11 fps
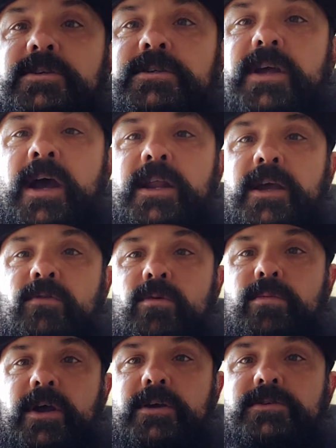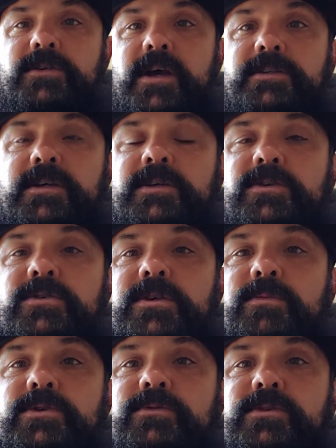Just adding aerobic exercise into someone's